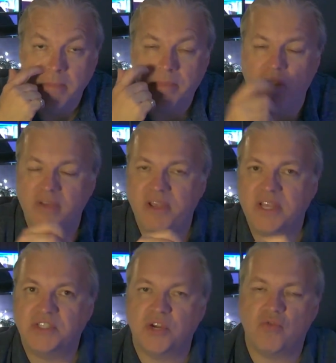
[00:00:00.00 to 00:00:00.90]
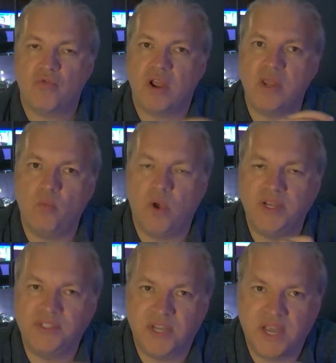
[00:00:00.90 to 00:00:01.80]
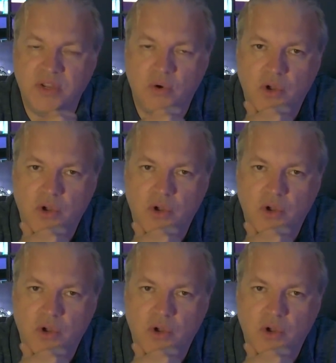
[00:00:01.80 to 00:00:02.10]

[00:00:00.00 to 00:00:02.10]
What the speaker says: But I think it's a great way to get your